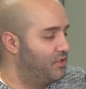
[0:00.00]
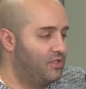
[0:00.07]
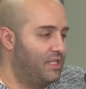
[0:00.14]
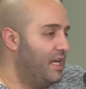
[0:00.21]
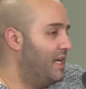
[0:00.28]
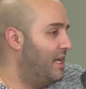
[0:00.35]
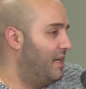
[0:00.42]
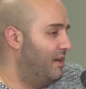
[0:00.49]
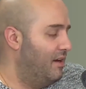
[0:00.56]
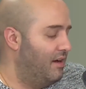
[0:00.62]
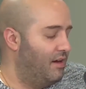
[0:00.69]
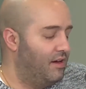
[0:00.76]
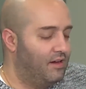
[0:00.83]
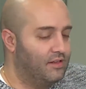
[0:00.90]
Did
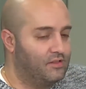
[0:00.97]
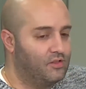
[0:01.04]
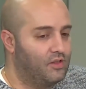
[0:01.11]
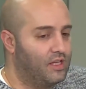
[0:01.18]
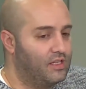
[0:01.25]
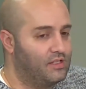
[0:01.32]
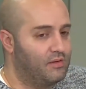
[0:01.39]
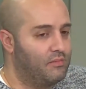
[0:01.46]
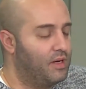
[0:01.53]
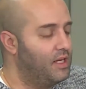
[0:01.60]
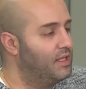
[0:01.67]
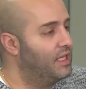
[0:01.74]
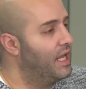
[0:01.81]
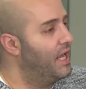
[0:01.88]
it. So they
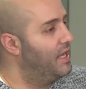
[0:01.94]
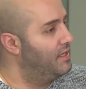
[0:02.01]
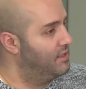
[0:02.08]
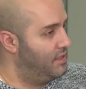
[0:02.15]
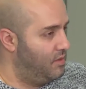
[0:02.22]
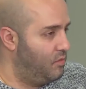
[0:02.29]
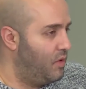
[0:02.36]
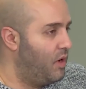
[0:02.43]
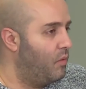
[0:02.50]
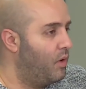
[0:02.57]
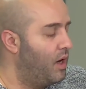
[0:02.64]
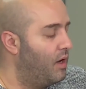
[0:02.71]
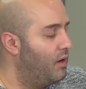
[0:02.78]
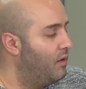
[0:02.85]
submitted the case and it went
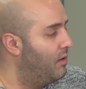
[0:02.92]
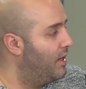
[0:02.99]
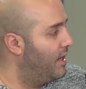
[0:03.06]
well.